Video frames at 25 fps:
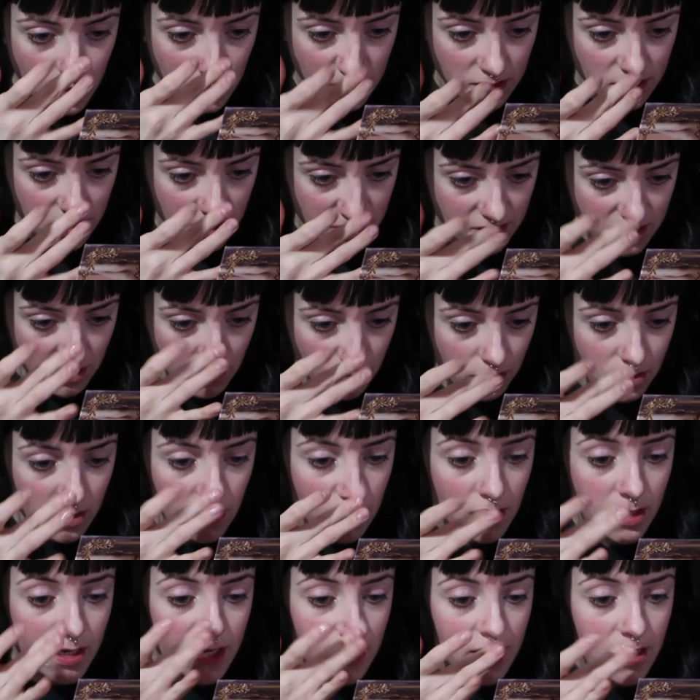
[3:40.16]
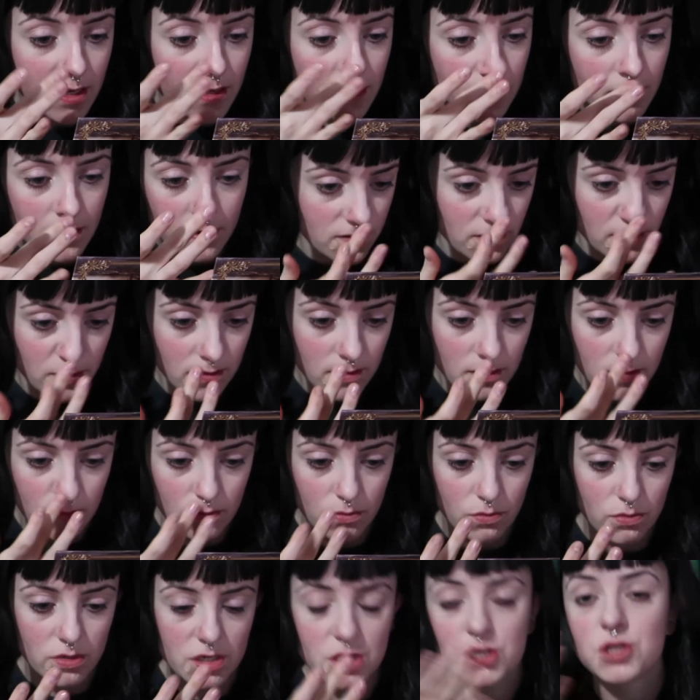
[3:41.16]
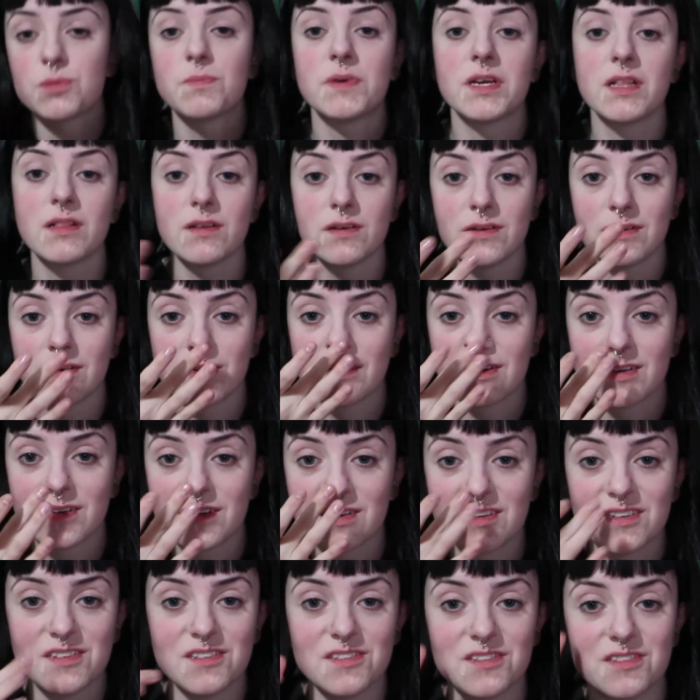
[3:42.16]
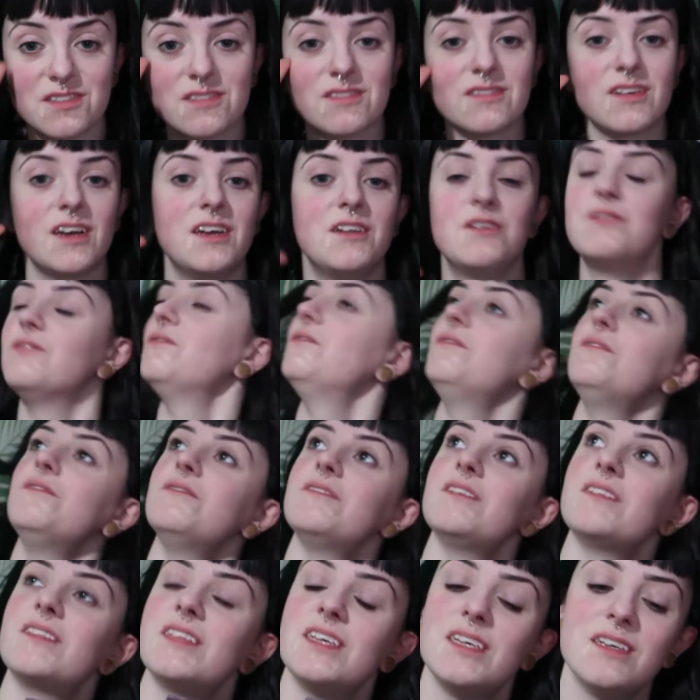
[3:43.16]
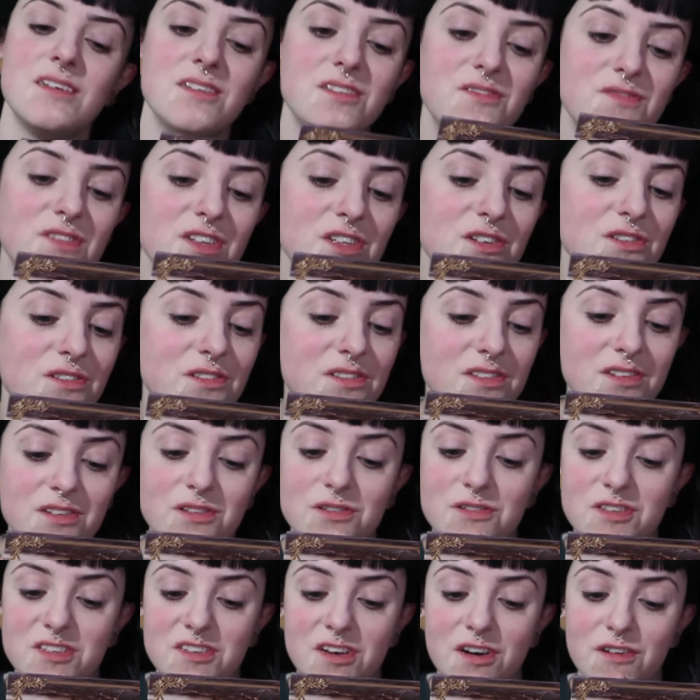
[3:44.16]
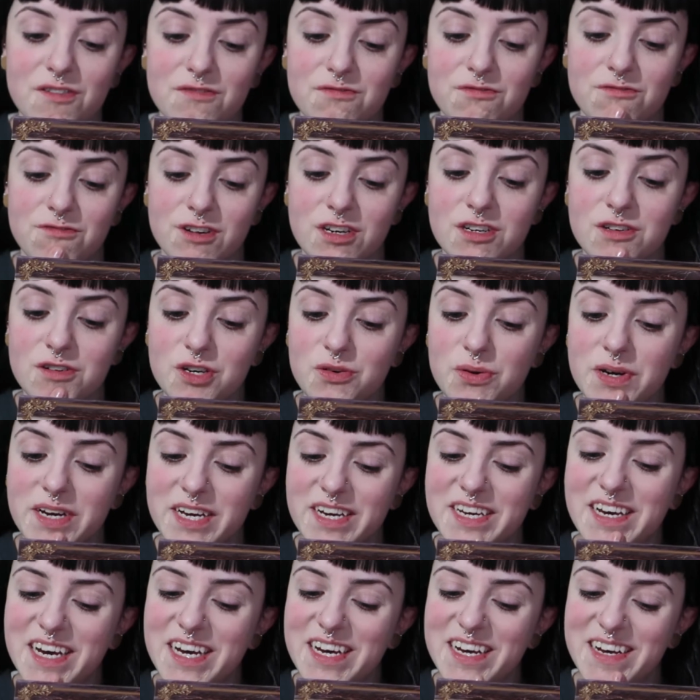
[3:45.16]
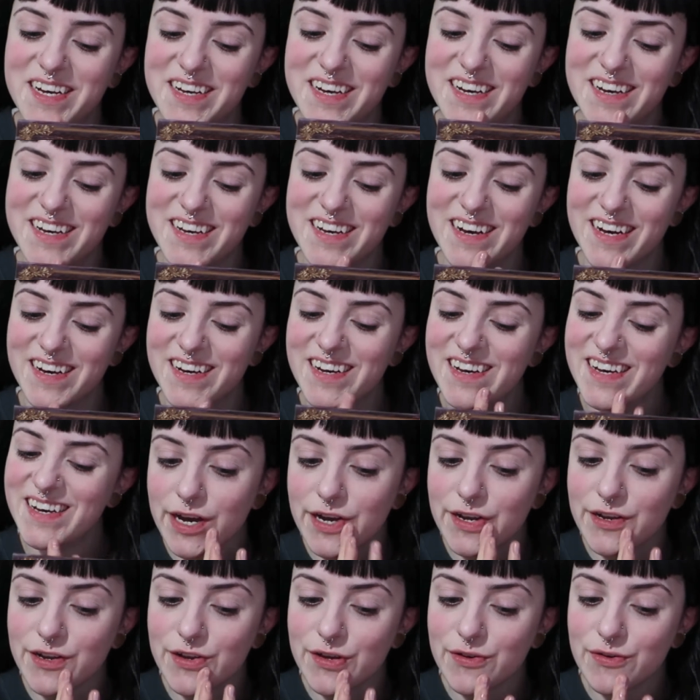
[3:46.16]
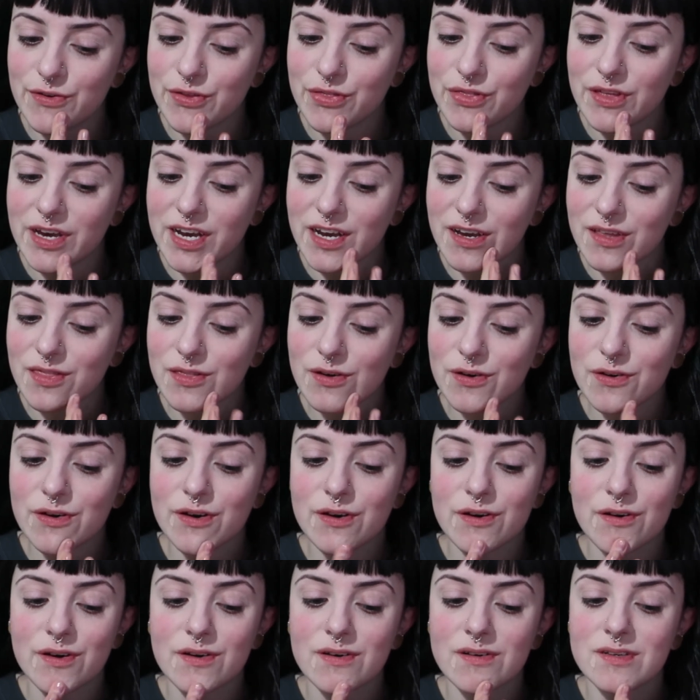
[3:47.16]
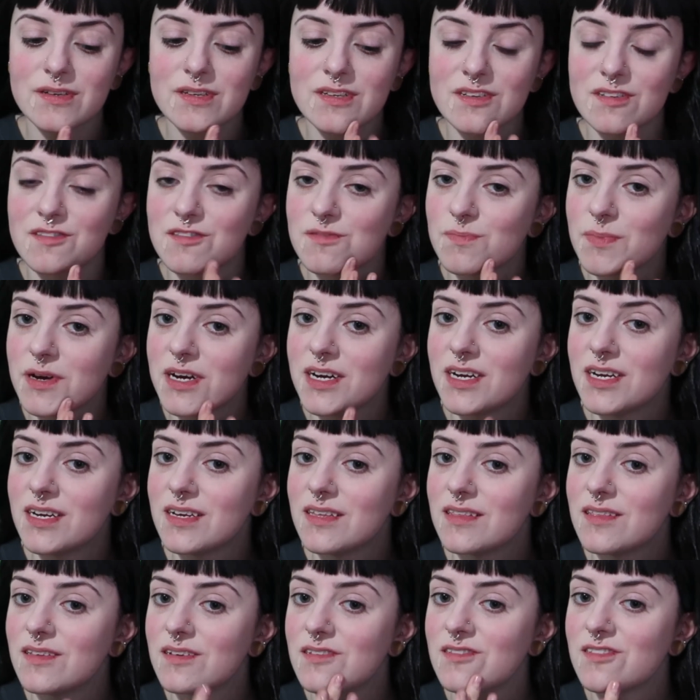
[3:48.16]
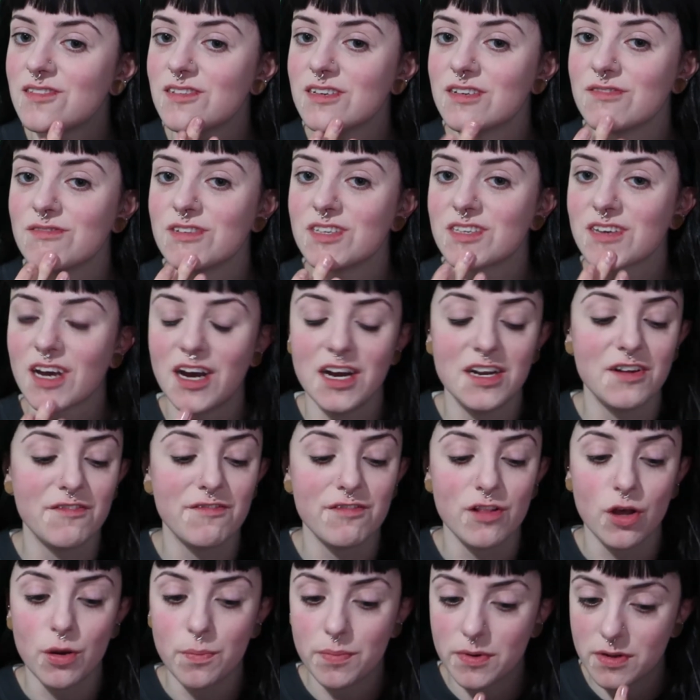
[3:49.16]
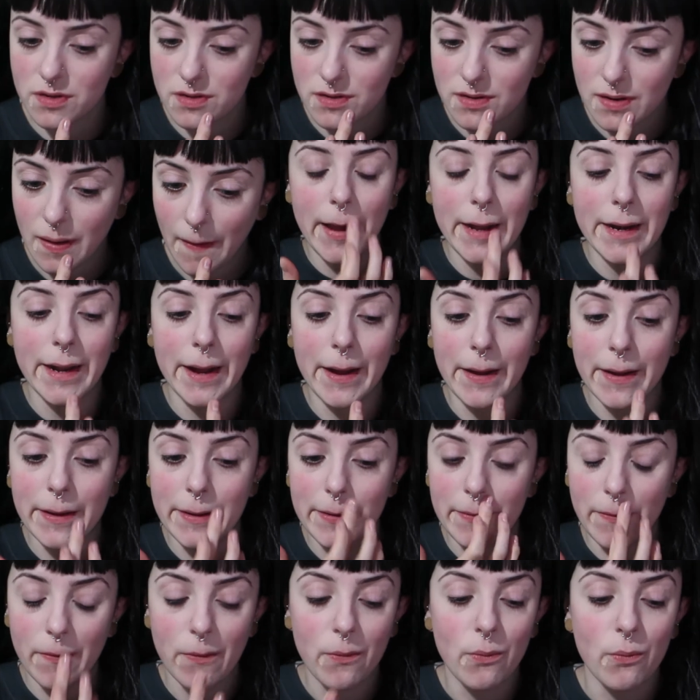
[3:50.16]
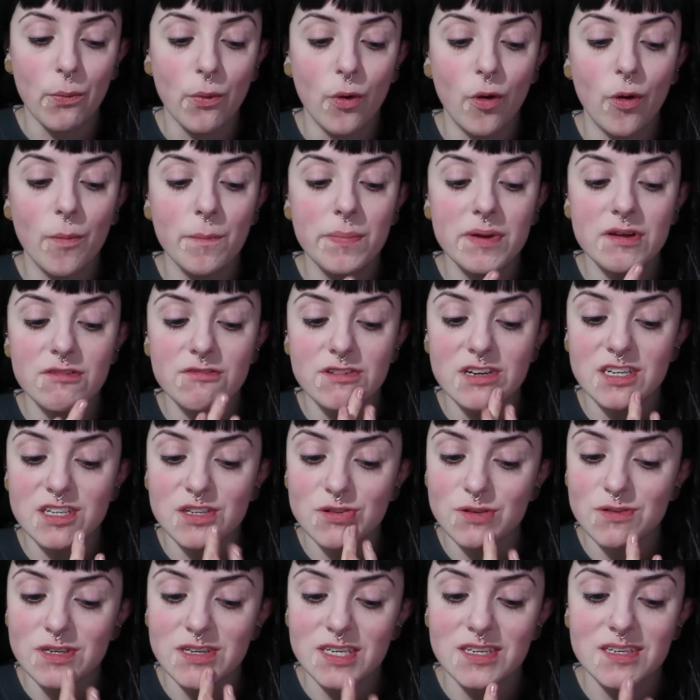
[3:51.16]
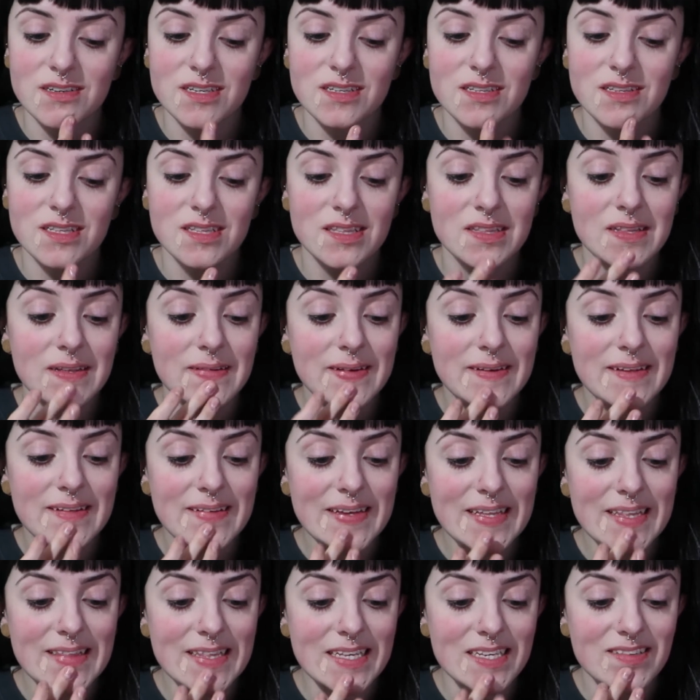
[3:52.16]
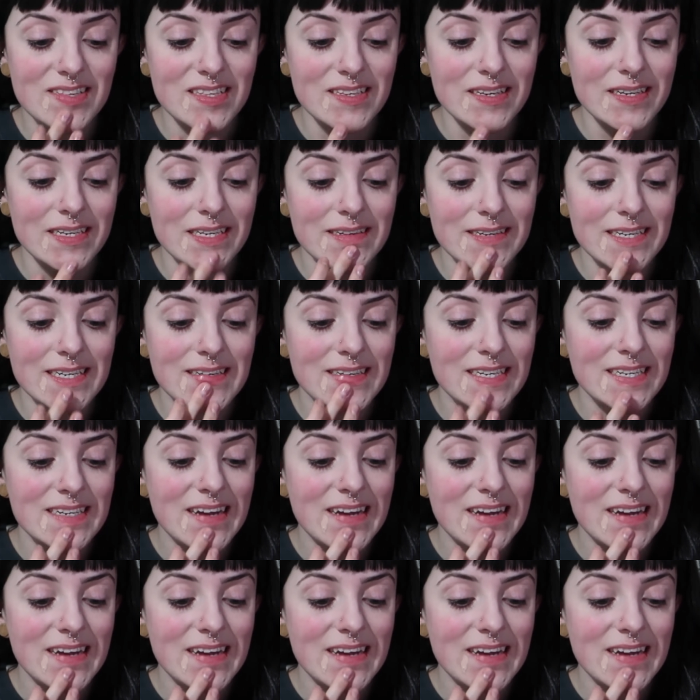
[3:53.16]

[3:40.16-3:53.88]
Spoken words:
turns out looking like. So yeah, wish me luck because I know that these videos can go south real quick. I do think though, despite this series kind of flopping and I won't be redoing it this year,